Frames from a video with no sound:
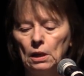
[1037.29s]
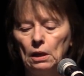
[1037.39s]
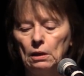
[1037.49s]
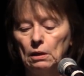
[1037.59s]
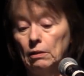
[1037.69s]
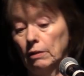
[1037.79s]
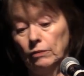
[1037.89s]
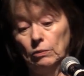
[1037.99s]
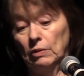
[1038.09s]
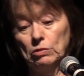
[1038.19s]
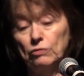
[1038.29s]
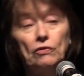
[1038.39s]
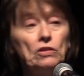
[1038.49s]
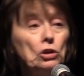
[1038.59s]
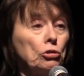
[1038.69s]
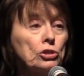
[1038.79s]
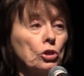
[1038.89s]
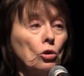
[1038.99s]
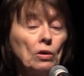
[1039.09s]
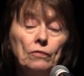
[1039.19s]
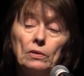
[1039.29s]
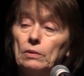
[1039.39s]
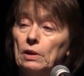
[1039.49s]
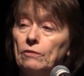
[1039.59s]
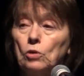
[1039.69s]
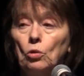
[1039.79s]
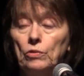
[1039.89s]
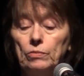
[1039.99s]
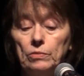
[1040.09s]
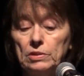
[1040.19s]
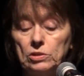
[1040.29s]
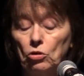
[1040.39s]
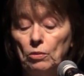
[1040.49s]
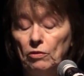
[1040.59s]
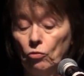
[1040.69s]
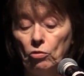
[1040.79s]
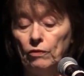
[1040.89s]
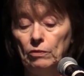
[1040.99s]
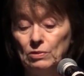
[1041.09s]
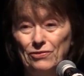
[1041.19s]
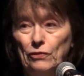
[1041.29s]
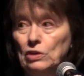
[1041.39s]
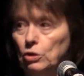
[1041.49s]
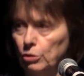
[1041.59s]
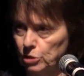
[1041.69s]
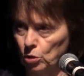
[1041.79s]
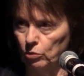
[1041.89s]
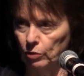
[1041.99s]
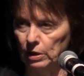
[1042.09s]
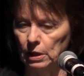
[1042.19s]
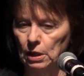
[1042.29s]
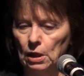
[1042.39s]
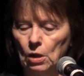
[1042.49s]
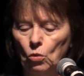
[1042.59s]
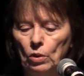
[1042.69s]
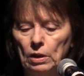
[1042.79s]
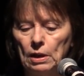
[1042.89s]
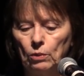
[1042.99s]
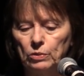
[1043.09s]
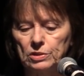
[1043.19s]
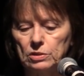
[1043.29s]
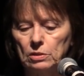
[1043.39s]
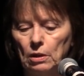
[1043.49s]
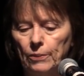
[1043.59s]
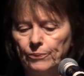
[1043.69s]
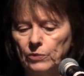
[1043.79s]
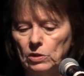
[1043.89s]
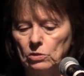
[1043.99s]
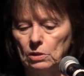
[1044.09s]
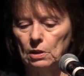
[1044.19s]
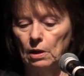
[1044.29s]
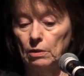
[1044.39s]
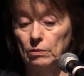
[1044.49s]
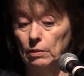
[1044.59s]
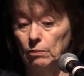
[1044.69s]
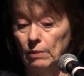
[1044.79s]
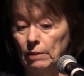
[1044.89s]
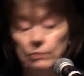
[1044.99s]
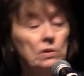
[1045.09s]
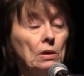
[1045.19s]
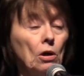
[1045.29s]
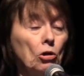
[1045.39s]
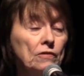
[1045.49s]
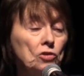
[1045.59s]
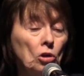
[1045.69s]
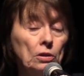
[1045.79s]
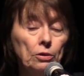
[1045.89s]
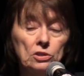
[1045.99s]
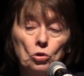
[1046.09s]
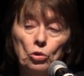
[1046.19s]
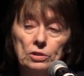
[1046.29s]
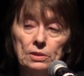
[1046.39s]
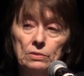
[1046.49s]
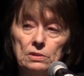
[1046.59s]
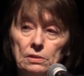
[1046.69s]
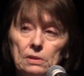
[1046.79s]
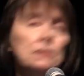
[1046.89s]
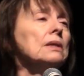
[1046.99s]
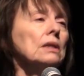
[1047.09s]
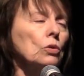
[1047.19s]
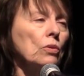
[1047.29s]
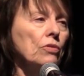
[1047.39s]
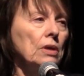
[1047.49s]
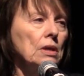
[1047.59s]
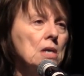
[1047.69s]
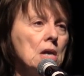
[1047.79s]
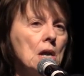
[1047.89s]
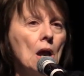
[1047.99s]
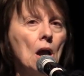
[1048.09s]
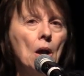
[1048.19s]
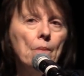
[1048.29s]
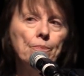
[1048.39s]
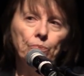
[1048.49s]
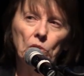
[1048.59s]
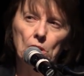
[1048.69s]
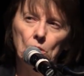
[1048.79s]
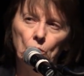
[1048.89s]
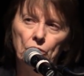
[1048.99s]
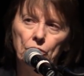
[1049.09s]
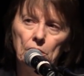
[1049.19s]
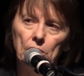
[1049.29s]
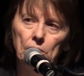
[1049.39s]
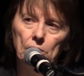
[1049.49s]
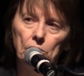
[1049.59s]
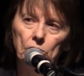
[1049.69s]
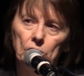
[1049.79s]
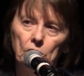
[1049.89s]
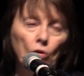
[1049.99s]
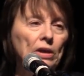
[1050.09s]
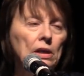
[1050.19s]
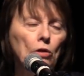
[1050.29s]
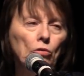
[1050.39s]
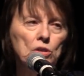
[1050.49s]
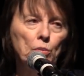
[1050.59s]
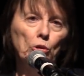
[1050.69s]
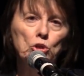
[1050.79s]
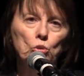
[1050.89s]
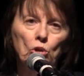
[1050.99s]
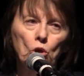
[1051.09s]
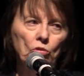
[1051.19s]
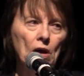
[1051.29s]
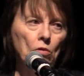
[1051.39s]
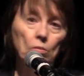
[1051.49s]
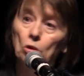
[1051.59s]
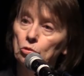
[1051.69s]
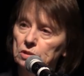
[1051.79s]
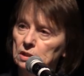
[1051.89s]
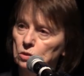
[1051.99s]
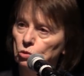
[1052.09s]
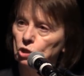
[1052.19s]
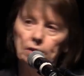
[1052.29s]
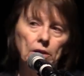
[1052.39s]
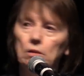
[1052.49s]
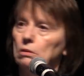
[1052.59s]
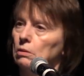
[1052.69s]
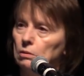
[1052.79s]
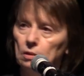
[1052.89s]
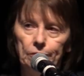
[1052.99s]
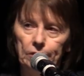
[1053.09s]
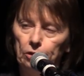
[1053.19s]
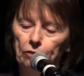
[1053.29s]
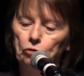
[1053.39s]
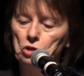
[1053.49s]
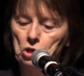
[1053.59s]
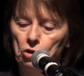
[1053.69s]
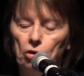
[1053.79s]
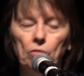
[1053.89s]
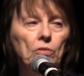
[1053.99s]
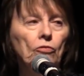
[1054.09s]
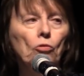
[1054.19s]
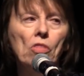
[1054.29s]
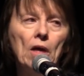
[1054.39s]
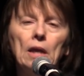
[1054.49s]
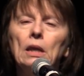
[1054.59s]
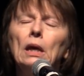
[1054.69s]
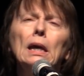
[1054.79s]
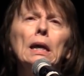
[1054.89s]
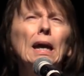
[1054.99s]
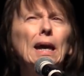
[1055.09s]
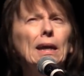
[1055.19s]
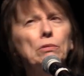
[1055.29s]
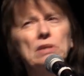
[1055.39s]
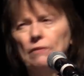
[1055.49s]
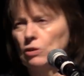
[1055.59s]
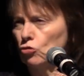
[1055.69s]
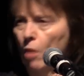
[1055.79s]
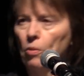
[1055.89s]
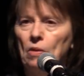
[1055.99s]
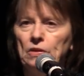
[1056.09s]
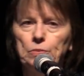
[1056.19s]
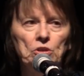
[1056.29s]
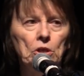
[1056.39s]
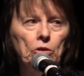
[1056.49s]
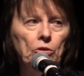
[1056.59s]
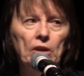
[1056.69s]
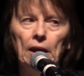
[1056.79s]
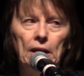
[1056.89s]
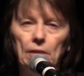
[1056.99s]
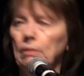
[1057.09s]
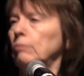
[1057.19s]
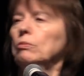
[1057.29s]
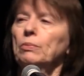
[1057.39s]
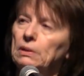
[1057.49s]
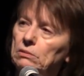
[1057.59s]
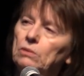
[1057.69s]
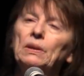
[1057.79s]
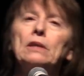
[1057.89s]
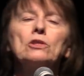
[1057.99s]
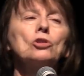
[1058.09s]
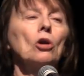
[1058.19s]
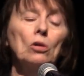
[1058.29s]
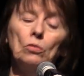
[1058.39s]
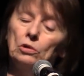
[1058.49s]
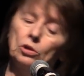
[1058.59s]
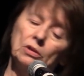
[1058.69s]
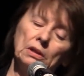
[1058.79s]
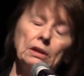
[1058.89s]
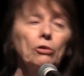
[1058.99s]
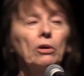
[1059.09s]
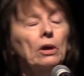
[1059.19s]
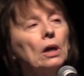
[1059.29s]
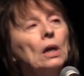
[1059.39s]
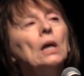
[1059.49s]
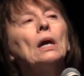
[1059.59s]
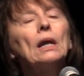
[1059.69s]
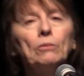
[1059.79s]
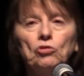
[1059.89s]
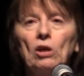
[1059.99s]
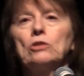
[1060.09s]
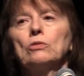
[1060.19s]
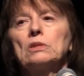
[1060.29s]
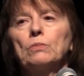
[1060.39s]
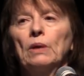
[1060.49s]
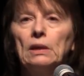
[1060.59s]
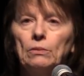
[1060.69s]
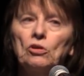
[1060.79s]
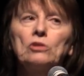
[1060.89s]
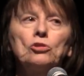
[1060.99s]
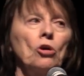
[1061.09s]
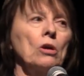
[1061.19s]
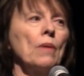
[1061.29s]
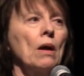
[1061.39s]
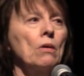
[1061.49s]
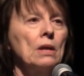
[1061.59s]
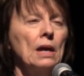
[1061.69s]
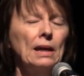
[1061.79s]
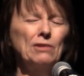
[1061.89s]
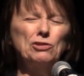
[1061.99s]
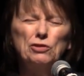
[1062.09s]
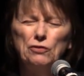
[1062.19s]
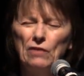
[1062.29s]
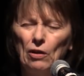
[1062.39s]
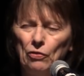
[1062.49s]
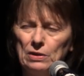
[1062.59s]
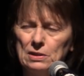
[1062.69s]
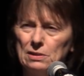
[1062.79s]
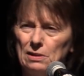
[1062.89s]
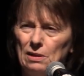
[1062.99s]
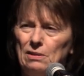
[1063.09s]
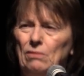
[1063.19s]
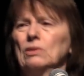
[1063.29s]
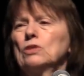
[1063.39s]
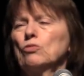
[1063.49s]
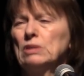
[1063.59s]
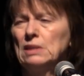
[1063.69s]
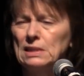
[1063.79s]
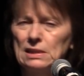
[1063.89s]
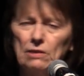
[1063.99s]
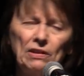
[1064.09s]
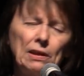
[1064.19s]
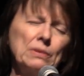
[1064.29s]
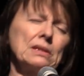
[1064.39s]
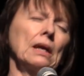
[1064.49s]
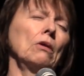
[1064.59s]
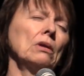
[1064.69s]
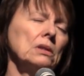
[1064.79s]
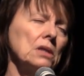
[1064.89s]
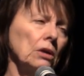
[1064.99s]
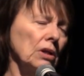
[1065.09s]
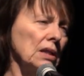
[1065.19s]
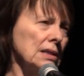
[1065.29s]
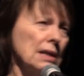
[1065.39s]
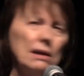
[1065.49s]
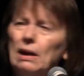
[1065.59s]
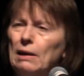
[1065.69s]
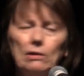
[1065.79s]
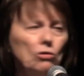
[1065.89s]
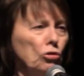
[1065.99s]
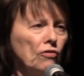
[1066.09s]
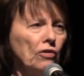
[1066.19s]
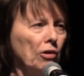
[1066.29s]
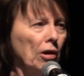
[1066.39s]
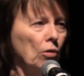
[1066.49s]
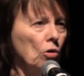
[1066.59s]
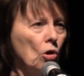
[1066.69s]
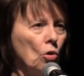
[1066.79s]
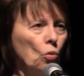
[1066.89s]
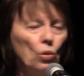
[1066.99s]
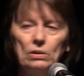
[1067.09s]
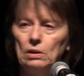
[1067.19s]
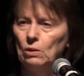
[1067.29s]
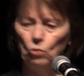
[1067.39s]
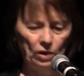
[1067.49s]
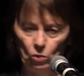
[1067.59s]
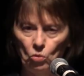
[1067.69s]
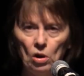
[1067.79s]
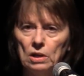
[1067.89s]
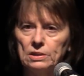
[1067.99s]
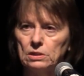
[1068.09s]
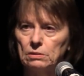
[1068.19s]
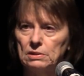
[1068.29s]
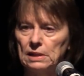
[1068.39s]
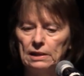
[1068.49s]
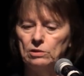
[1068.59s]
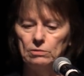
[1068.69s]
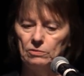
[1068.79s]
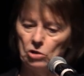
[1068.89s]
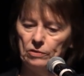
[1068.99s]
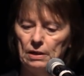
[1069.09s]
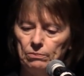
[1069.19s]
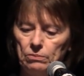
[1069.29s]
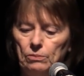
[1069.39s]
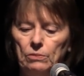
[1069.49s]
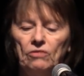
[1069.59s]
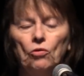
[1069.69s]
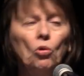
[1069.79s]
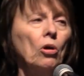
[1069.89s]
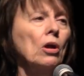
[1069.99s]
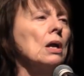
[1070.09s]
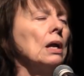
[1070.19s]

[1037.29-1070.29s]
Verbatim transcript: Uh, it was 15 years ago, I've, I've told this story before, it was 15 years ago already when I was um, uh, in my Art of Song Lyrics course, I was dealing with the um, with the, the, the great Negro spiritual Go Down Moses, which I had done year after year before that, and I was having trouble on this particular day. I play, play the song, look at the lyric, and I'm trying to explain, I'm trying to talk about it, and I just felt this, this resistance. I felt like I was carrying the entire class, I'd, and I couldn't figure out what, what it was since I taught that before.